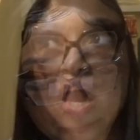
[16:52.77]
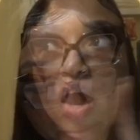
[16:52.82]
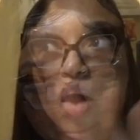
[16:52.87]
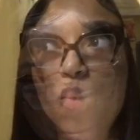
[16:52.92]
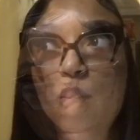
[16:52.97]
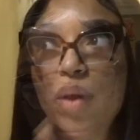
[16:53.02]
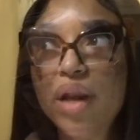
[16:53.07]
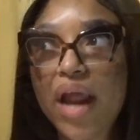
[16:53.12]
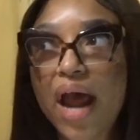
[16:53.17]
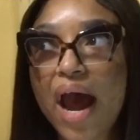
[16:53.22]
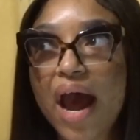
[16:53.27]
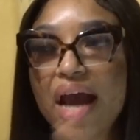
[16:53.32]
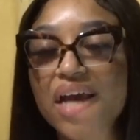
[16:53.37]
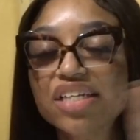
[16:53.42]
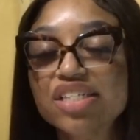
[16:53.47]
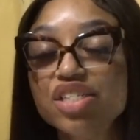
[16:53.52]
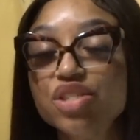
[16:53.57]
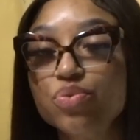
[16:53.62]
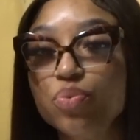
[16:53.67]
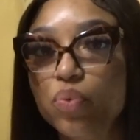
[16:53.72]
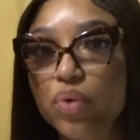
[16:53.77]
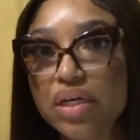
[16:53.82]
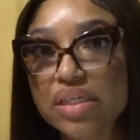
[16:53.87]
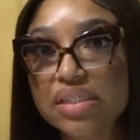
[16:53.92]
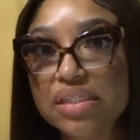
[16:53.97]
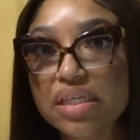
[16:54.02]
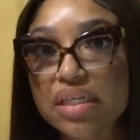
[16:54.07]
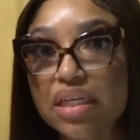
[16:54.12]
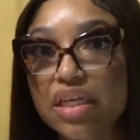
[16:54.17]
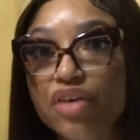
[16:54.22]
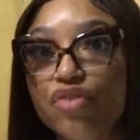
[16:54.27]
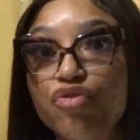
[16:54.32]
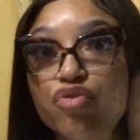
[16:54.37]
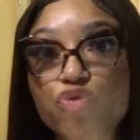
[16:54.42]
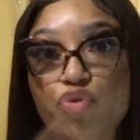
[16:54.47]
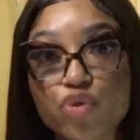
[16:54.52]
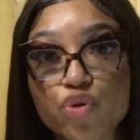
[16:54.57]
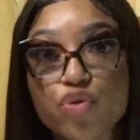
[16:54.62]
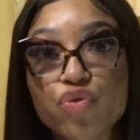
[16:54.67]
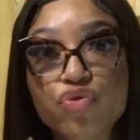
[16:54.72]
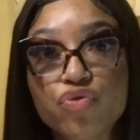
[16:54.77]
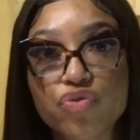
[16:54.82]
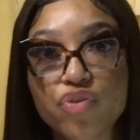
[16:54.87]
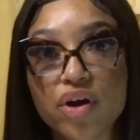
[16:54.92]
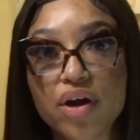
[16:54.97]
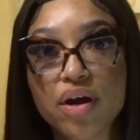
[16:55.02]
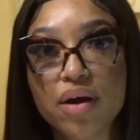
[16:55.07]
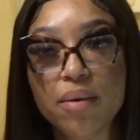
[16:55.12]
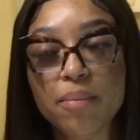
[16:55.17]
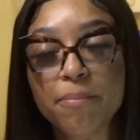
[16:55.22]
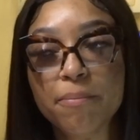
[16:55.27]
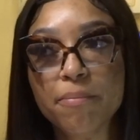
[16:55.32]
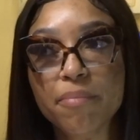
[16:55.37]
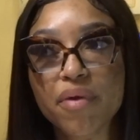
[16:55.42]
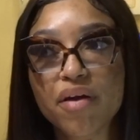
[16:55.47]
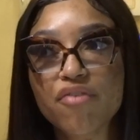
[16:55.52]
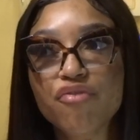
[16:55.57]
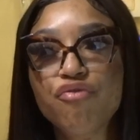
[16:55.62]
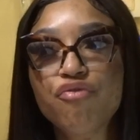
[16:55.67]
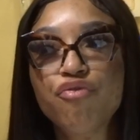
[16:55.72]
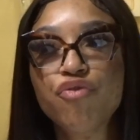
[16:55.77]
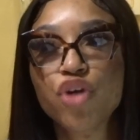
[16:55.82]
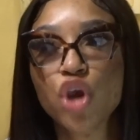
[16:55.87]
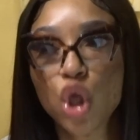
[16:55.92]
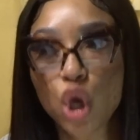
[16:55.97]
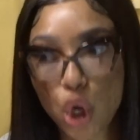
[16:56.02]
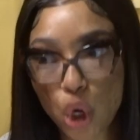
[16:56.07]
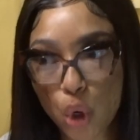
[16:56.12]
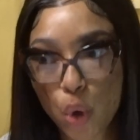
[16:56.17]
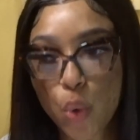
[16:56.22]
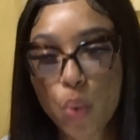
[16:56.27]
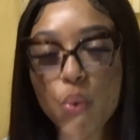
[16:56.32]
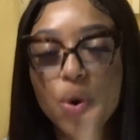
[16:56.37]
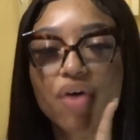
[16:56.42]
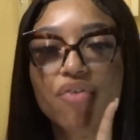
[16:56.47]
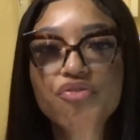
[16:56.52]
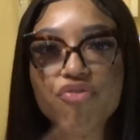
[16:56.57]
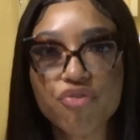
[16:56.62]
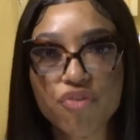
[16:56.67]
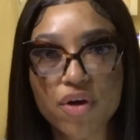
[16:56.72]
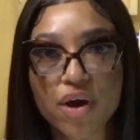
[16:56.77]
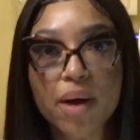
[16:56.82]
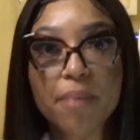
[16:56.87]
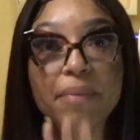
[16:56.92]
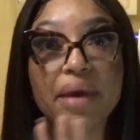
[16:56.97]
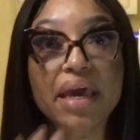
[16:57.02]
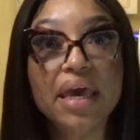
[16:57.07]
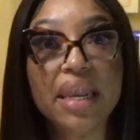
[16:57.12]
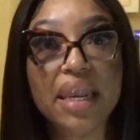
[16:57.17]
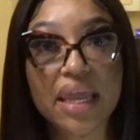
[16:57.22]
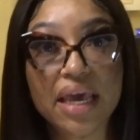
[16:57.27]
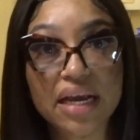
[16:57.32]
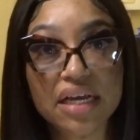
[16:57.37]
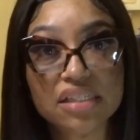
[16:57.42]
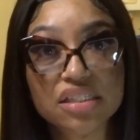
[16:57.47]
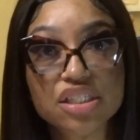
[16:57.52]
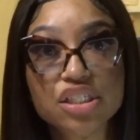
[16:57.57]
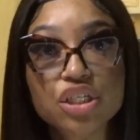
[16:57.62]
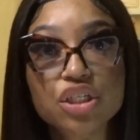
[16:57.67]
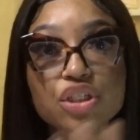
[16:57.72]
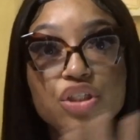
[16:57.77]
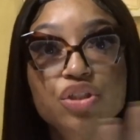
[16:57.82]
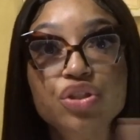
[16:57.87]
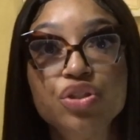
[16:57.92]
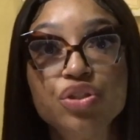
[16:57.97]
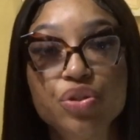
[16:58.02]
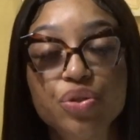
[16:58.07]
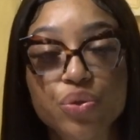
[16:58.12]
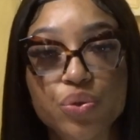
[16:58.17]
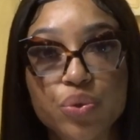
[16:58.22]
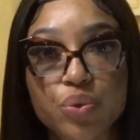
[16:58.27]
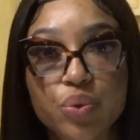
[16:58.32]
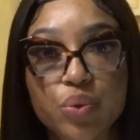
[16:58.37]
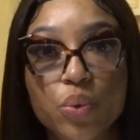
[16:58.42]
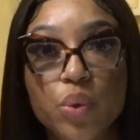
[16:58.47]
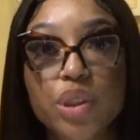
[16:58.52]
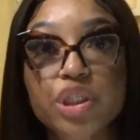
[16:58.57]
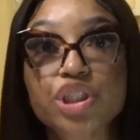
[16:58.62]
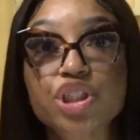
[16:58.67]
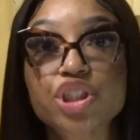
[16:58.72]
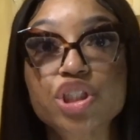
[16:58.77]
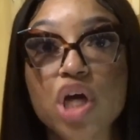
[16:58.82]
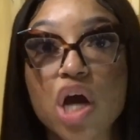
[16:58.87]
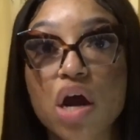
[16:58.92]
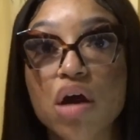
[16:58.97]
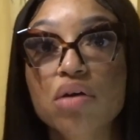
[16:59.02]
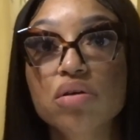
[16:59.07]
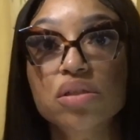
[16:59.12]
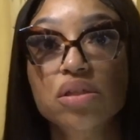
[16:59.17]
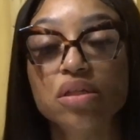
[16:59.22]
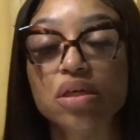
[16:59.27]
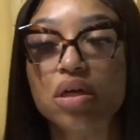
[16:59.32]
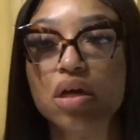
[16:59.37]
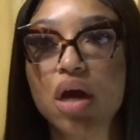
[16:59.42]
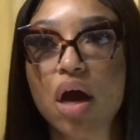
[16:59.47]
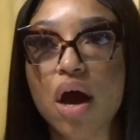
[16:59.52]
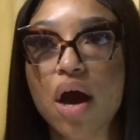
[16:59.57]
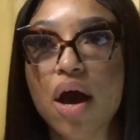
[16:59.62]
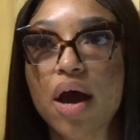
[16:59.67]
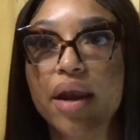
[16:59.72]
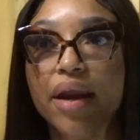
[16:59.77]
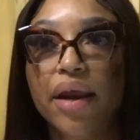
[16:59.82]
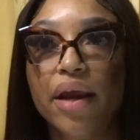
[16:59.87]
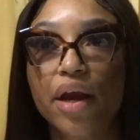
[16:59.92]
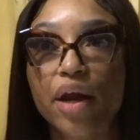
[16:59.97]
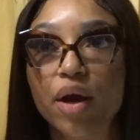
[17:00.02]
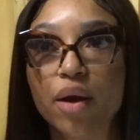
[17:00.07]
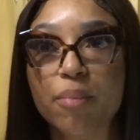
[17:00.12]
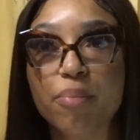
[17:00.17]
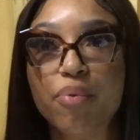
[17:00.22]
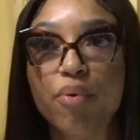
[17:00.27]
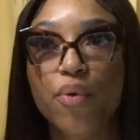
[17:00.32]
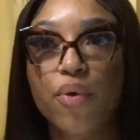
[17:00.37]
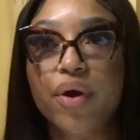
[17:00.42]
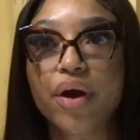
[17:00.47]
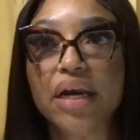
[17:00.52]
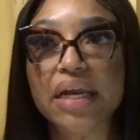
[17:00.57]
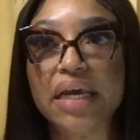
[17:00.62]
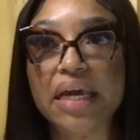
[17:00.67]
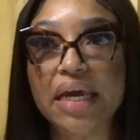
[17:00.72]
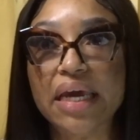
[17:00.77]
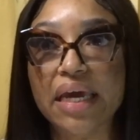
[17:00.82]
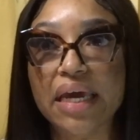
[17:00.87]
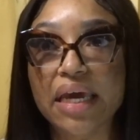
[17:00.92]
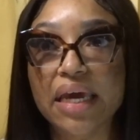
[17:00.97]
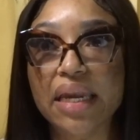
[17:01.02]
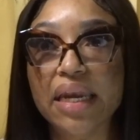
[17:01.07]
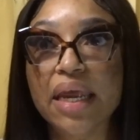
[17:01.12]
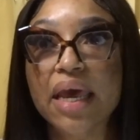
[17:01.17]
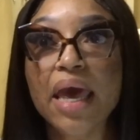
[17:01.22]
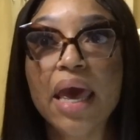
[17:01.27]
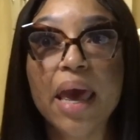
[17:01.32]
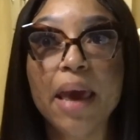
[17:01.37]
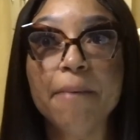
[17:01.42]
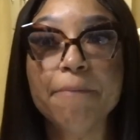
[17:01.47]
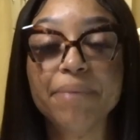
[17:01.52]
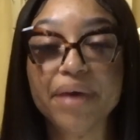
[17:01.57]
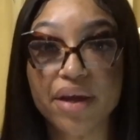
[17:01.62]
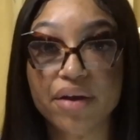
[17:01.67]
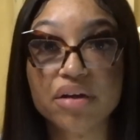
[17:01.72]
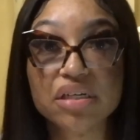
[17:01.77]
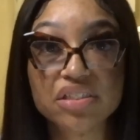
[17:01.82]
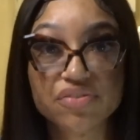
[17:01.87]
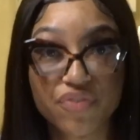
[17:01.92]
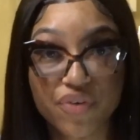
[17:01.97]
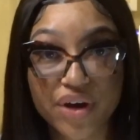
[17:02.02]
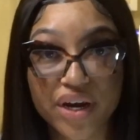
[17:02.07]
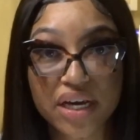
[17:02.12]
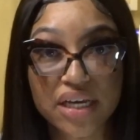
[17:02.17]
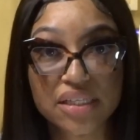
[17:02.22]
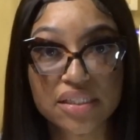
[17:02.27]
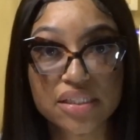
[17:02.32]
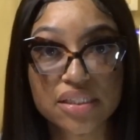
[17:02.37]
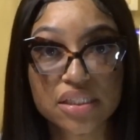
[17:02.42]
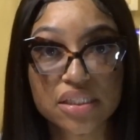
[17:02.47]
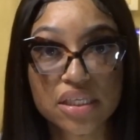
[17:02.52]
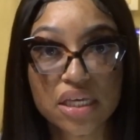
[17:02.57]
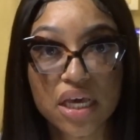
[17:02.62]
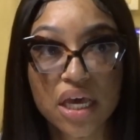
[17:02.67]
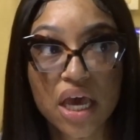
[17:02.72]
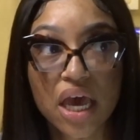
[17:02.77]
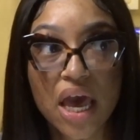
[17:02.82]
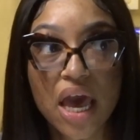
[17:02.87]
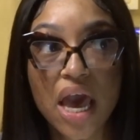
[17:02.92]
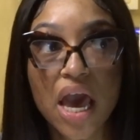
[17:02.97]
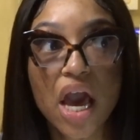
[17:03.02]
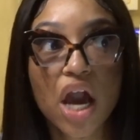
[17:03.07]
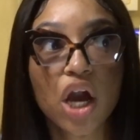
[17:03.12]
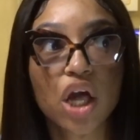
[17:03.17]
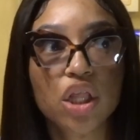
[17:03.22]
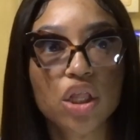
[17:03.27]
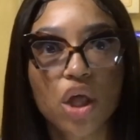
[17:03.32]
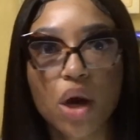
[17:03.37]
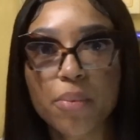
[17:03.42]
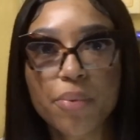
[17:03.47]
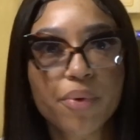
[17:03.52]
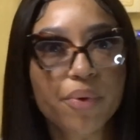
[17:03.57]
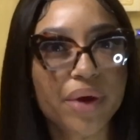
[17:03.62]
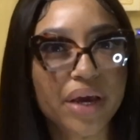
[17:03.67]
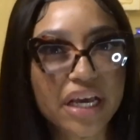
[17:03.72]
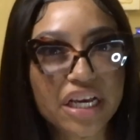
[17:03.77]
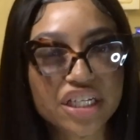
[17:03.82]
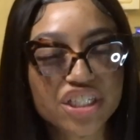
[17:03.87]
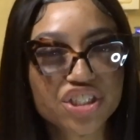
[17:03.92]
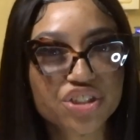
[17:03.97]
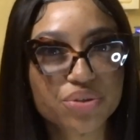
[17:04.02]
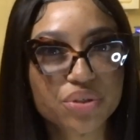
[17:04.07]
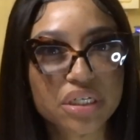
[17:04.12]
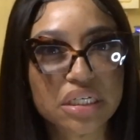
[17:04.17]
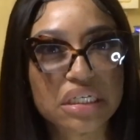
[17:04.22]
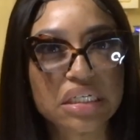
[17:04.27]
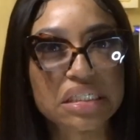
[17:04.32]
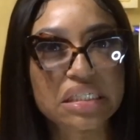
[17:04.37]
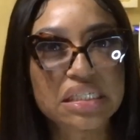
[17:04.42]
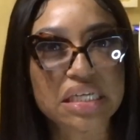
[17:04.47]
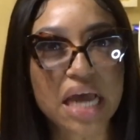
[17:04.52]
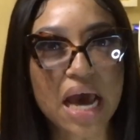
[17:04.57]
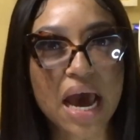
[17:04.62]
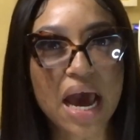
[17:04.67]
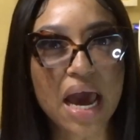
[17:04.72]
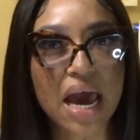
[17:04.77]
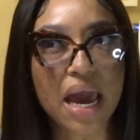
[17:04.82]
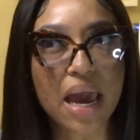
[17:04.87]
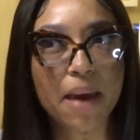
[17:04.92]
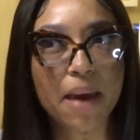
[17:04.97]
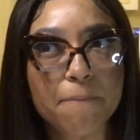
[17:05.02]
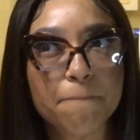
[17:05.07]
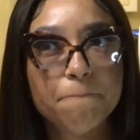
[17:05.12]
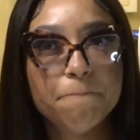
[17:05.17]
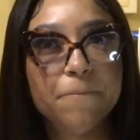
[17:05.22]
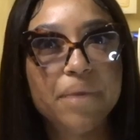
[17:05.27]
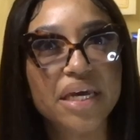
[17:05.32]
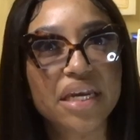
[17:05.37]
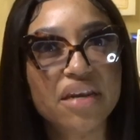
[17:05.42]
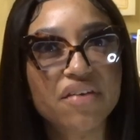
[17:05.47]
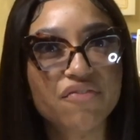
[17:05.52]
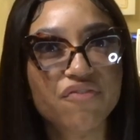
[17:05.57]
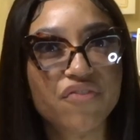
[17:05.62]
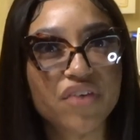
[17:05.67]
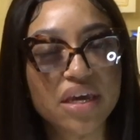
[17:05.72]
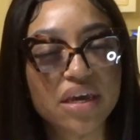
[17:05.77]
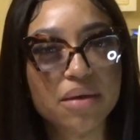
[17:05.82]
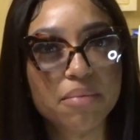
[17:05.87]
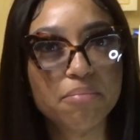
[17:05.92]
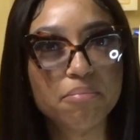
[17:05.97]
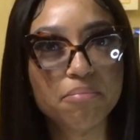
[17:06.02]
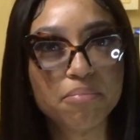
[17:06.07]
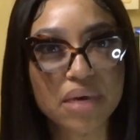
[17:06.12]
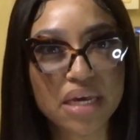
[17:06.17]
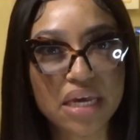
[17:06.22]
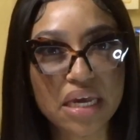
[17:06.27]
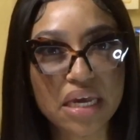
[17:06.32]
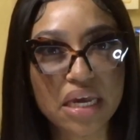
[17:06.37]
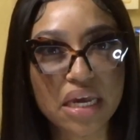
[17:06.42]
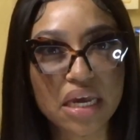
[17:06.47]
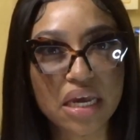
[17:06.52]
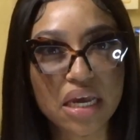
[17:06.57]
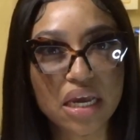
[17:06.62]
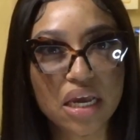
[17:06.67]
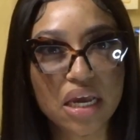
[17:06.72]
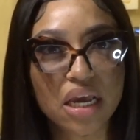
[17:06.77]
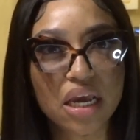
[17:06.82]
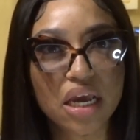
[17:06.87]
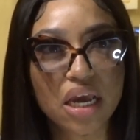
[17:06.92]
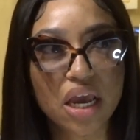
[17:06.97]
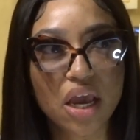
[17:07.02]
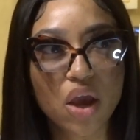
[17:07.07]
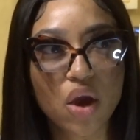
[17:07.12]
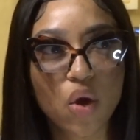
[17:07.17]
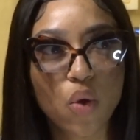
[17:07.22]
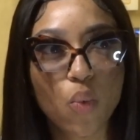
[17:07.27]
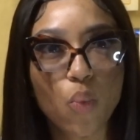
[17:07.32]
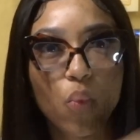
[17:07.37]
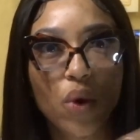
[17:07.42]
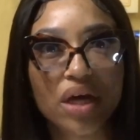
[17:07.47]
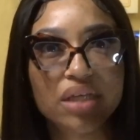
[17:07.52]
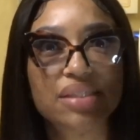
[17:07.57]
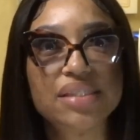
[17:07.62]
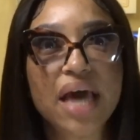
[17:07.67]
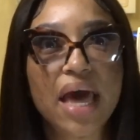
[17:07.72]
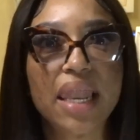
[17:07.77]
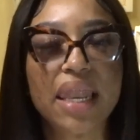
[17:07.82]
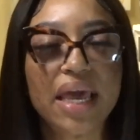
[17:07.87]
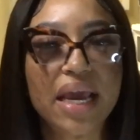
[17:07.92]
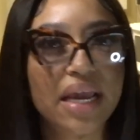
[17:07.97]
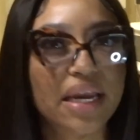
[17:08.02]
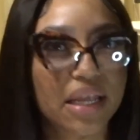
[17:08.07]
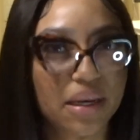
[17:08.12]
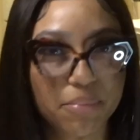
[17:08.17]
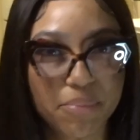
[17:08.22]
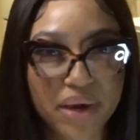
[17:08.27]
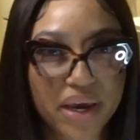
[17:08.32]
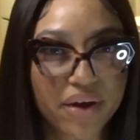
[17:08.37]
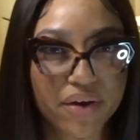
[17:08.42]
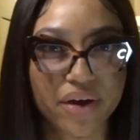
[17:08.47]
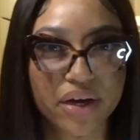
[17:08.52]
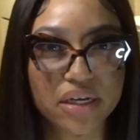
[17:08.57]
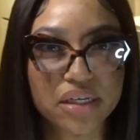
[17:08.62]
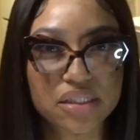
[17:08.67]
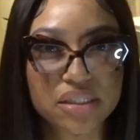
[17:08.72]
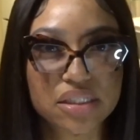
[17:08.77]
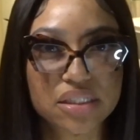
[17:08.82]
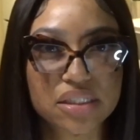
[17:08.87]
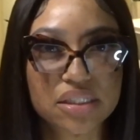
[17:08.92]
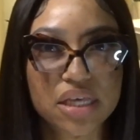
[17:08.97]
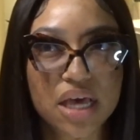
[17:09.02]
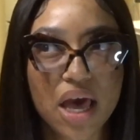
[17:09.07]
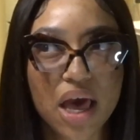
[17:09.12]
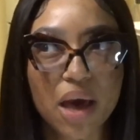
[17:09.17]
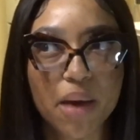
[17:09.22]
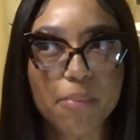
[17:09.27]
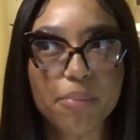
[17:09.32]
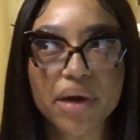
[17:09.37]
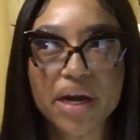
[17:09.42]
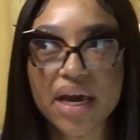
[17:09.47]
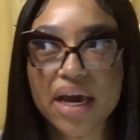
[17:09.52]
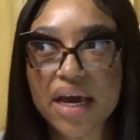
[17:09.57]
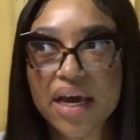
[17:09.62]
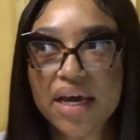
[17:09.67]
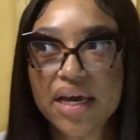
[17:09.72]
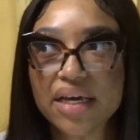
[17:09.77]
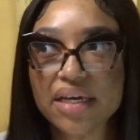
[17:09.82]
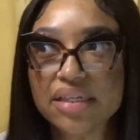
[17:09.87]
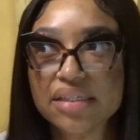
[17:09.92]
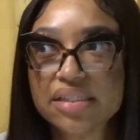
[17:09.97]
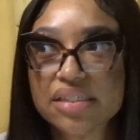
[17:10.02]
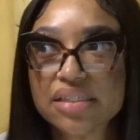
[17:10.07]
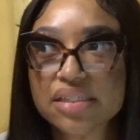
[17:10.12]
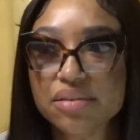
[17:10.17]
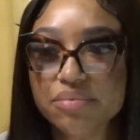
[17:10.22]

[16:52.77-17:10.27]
When I just recently flew from Atlanta to Charles de Gaulle Airport in Paris, France, global entry does not benefit me once I land in Paris, because